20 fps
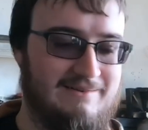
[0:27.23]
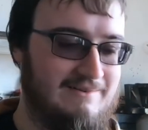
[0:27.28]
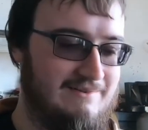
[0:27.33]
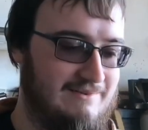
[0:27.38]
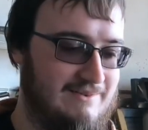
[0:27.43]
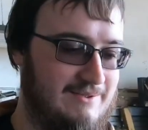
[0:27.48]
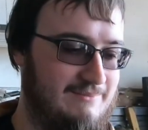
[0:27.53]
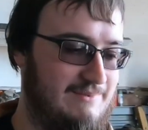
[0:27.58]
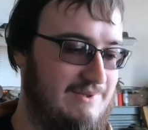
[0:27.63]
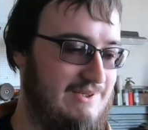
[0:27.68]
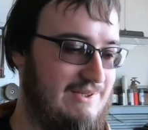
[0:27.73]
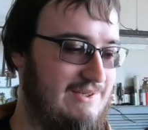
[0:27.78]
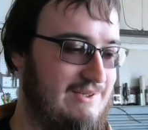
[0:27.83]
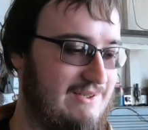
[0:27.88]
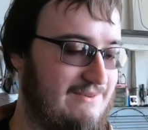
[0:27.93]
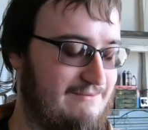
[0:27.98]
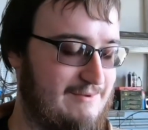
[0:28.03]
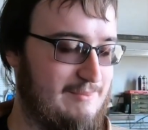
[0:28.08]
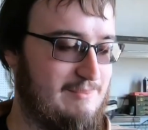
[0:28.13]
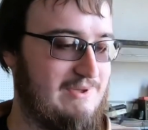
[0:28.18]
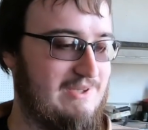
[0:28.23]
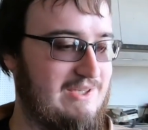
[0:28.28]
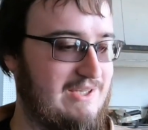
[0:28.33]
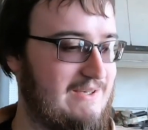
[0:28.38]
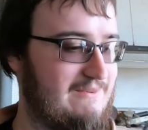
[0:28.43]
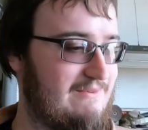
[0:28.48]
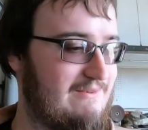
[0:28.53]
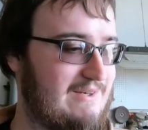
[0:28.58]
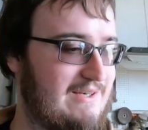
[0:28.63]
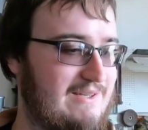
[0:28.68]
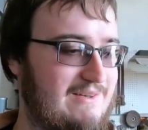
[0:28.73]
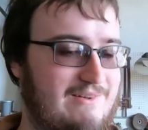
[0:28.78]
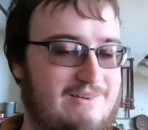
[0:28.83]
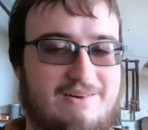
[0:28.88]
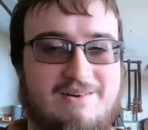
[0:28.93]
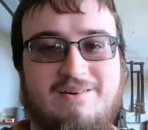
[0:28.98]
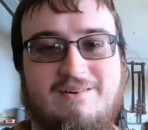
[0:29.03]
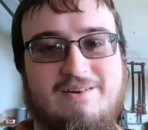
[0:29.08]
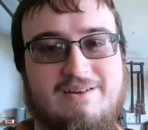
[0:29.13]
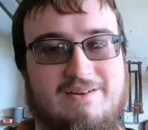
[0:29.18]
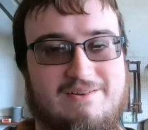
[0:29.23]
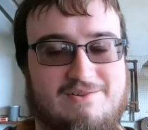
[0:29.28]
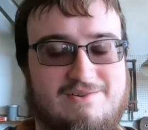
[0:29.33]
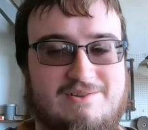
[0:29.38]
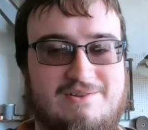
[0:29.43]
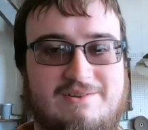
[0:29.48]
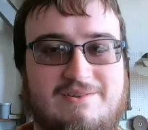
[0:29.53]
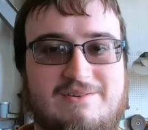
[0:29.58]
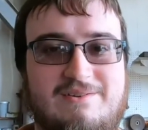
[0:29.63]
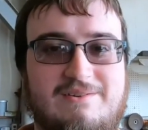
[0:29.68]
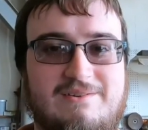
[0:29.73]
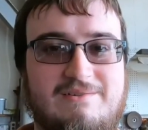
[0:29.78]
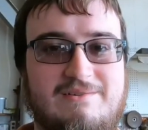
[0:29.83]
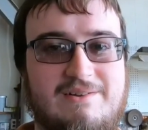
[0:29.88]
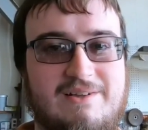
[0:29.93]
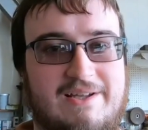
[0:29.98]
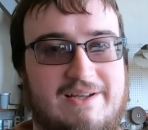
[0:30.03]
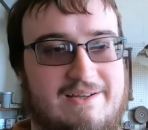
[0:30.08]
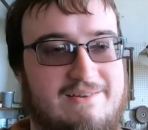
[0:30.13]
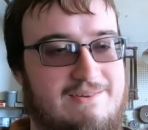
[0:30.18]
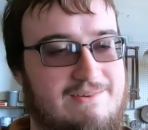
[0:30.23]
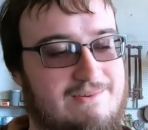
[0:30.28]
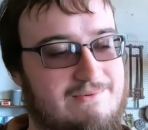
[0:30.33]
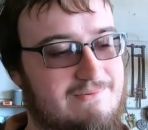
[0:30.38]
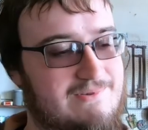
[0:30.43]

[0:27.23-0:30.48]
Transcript: let me flip the camera around here and I'll show you the new glasses.